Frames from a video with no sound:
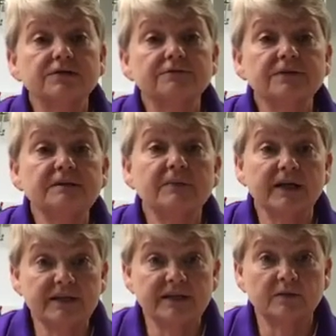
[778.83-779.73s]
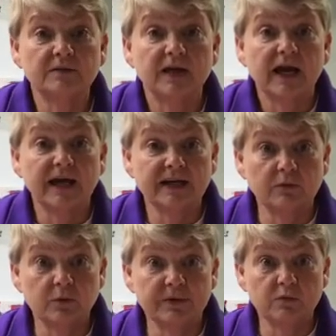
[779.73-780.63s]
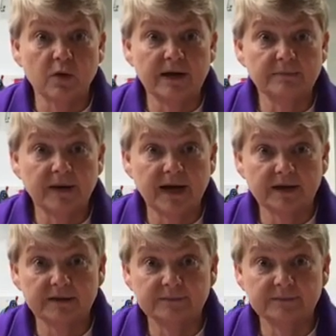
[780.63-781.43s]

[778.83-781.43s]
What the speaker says: to feed my needle, and I will be right back.